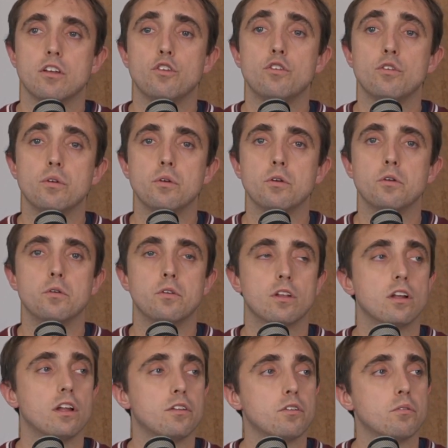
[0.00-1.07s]
do the
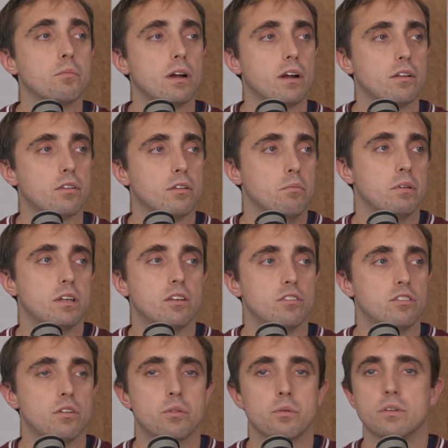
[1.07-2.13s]
London Marathon because
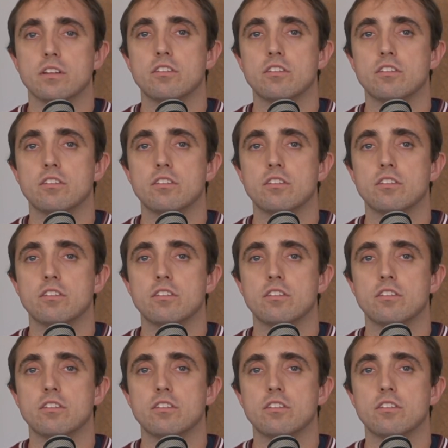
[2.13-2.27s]
you thought